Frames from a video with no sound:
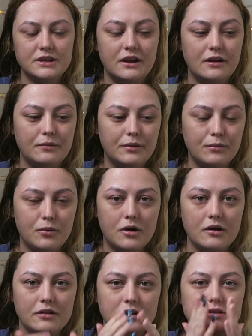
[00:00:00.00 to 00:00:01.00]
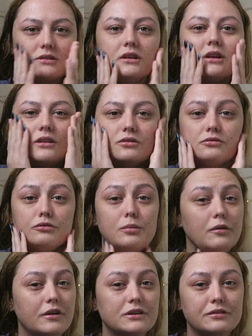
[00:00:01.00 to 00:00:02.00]
together with water, and it's like just
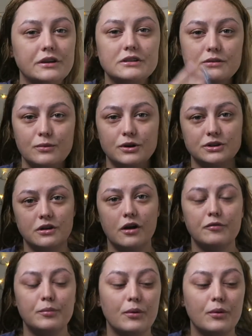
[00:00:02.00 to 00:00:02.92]
rub it around your face and wash it off.